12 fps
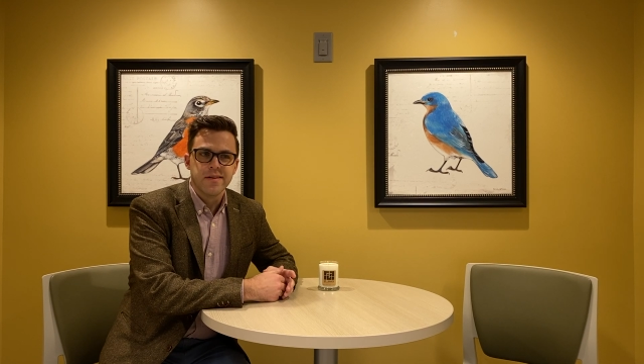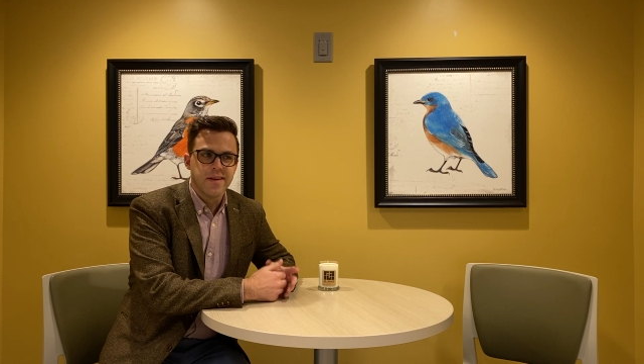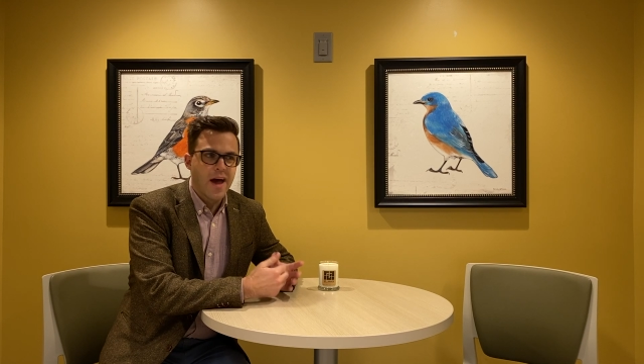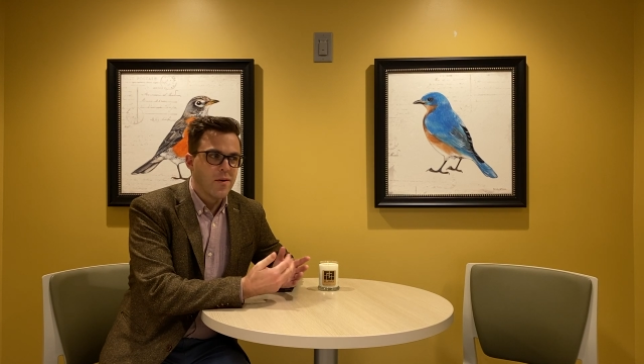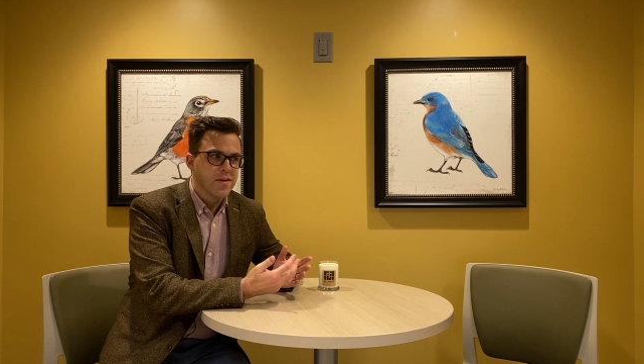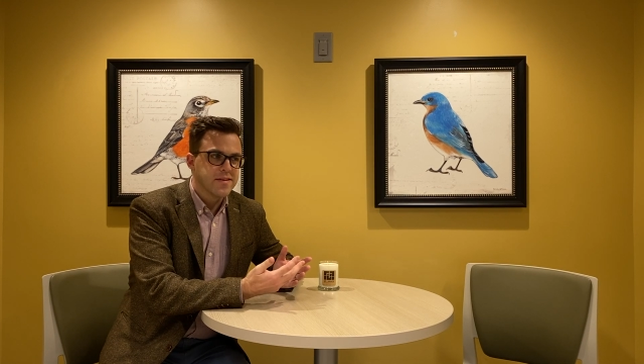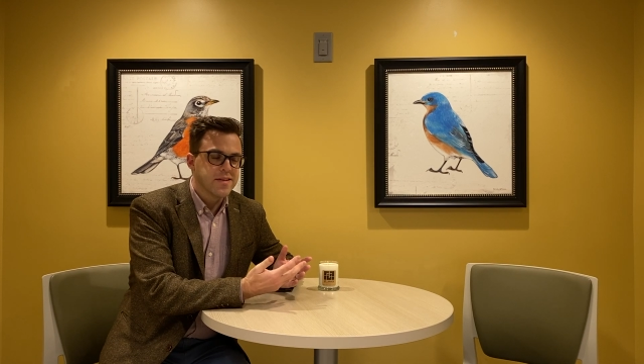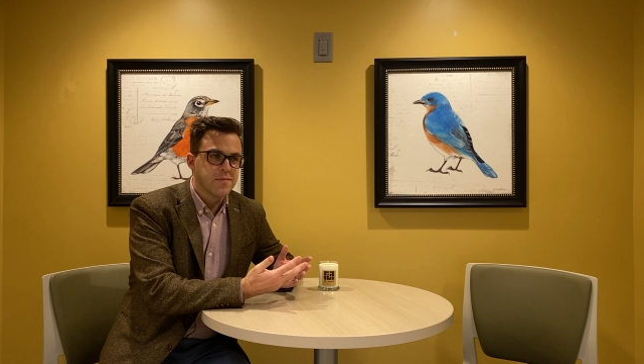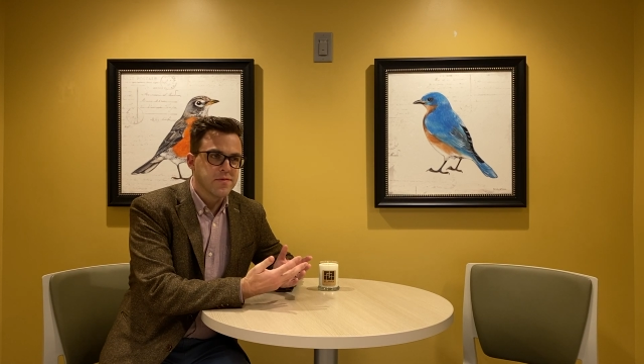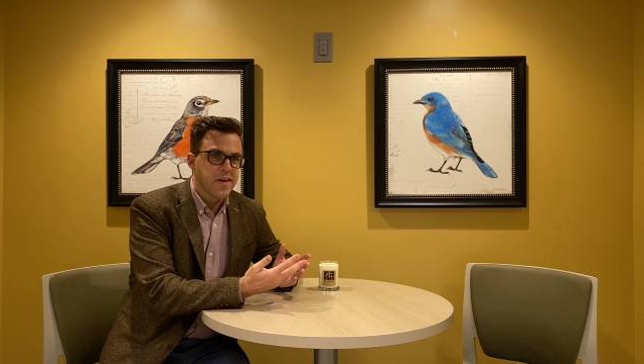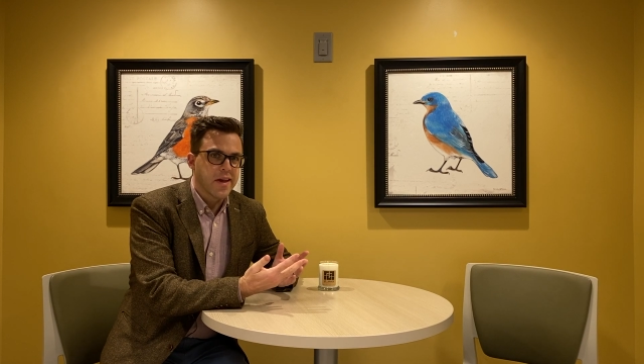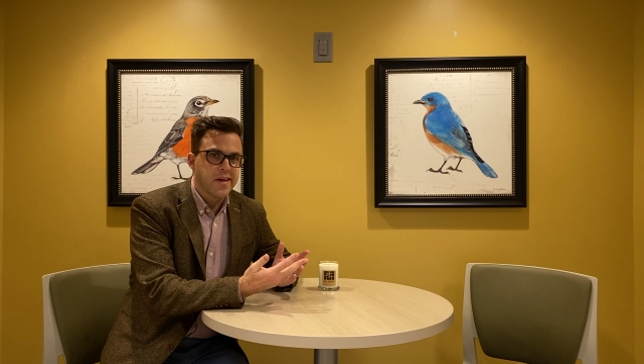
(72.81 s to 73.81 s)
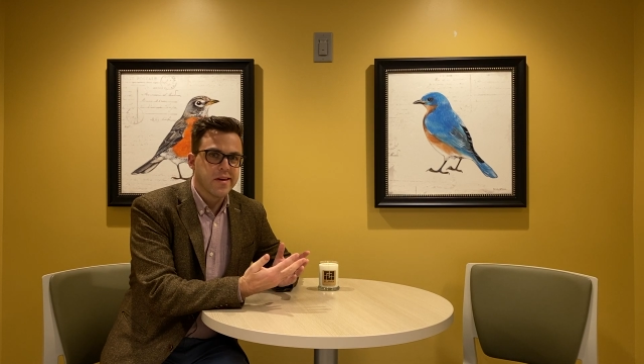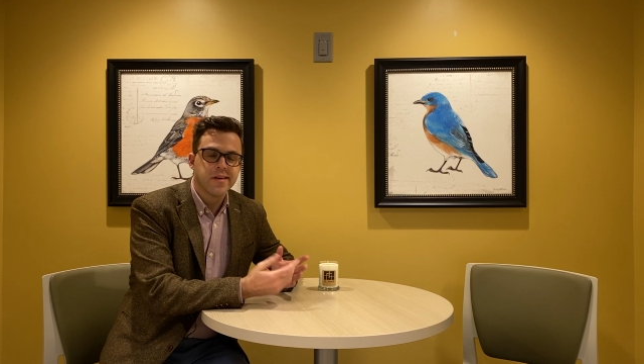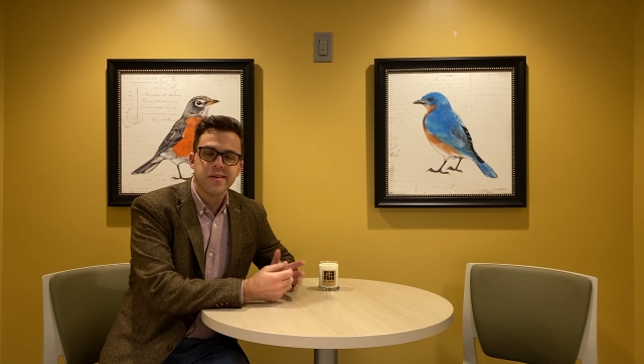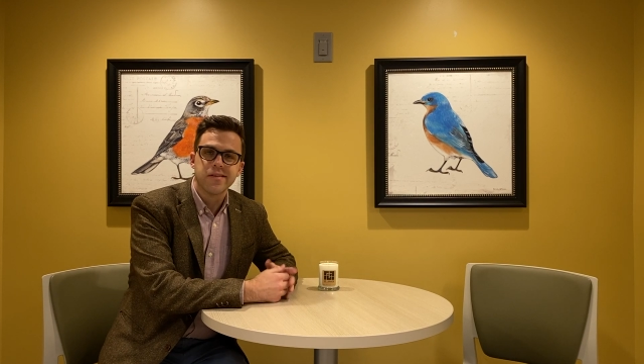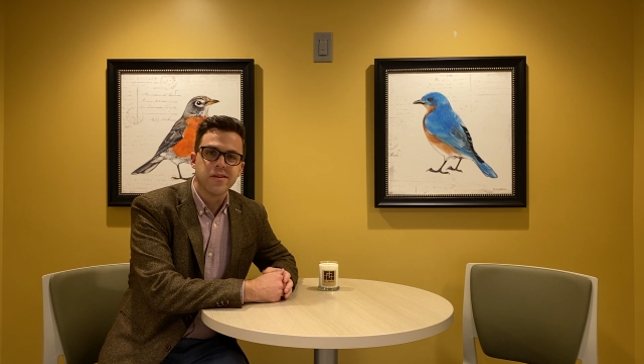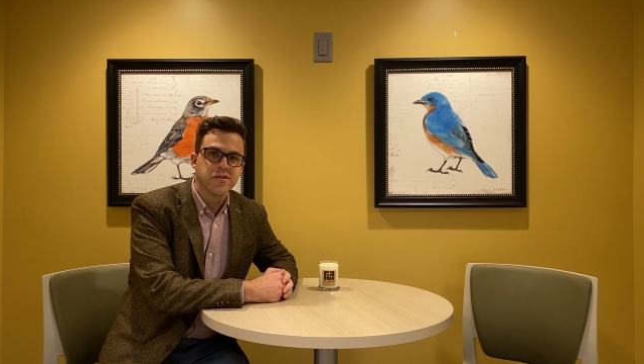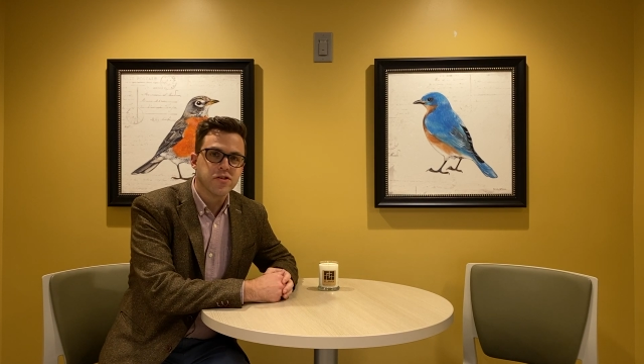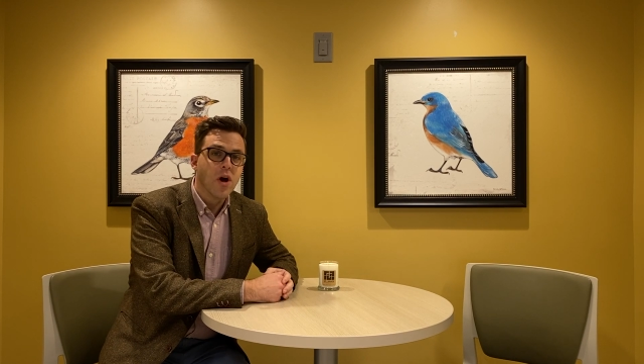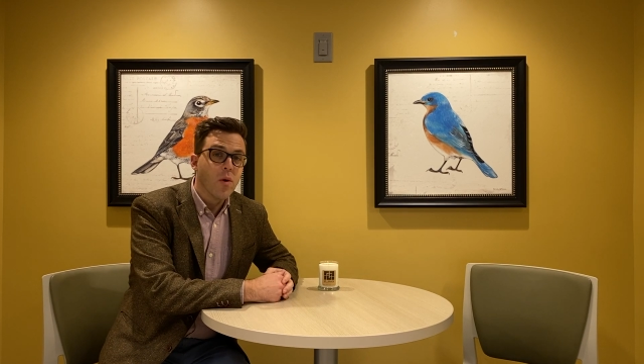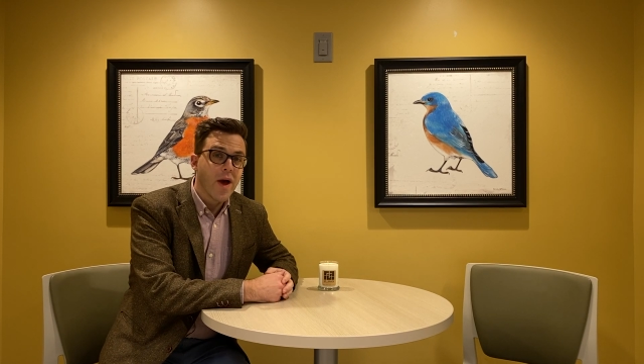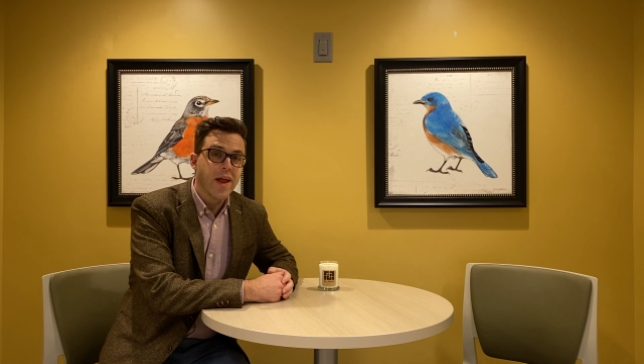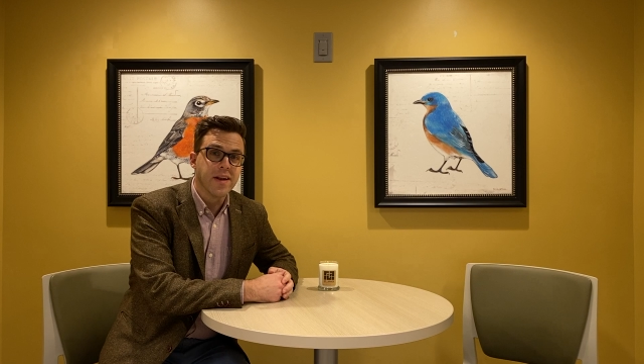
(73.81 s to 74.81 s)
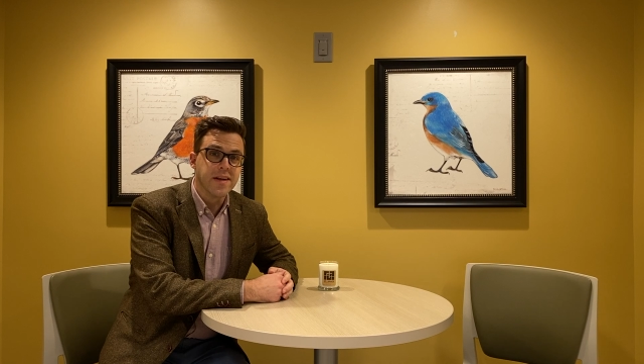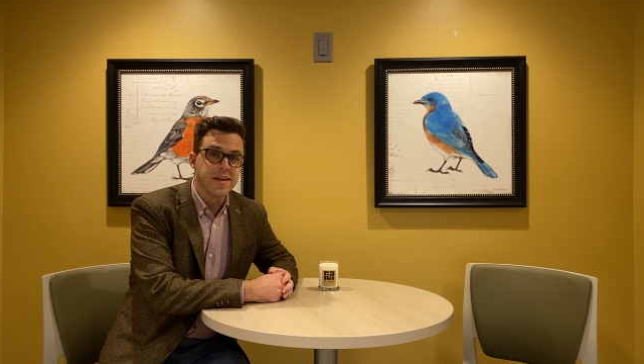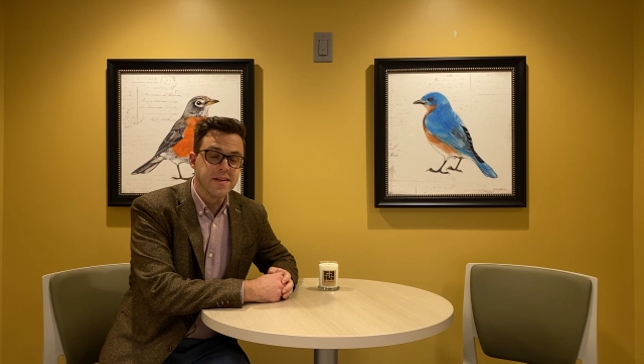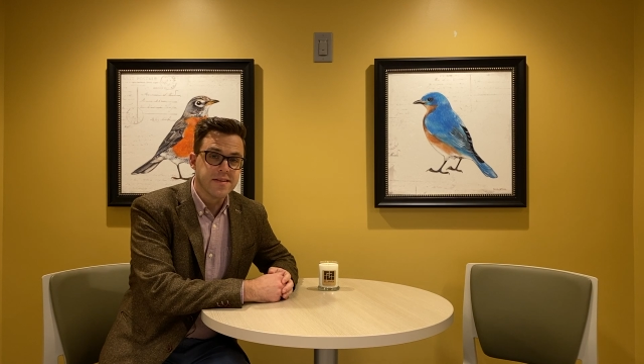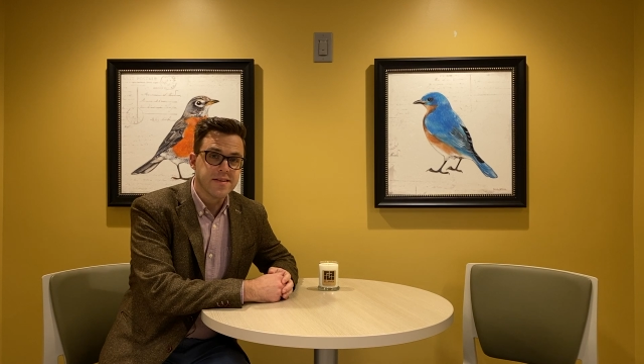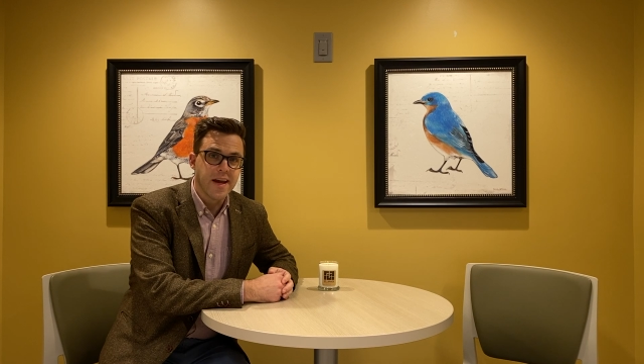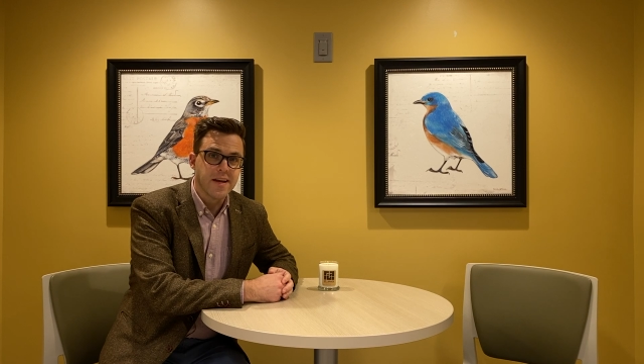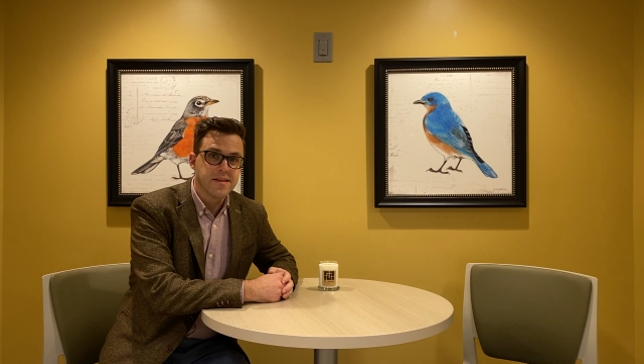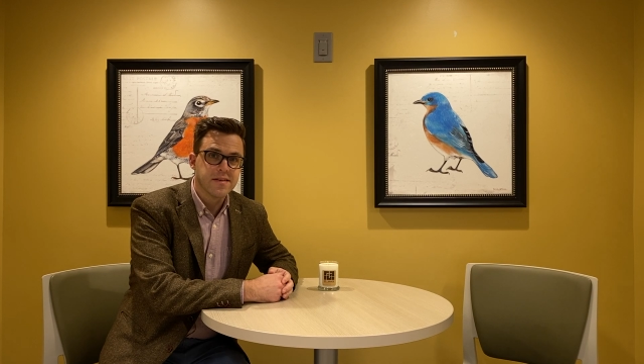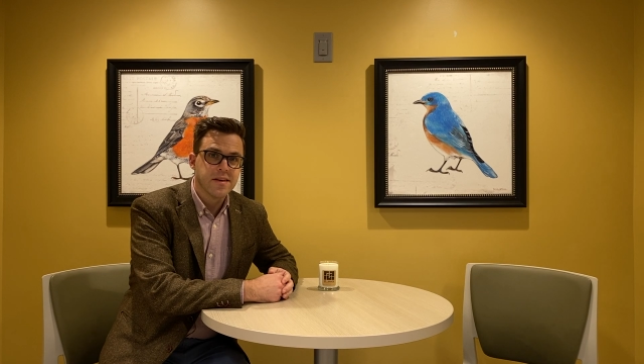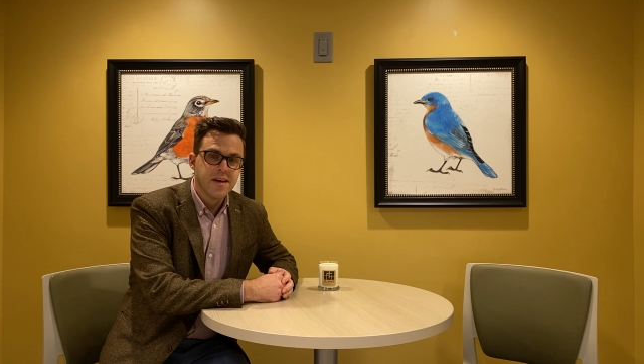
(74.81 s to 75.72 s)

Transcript: now it seems like there's no end in sight.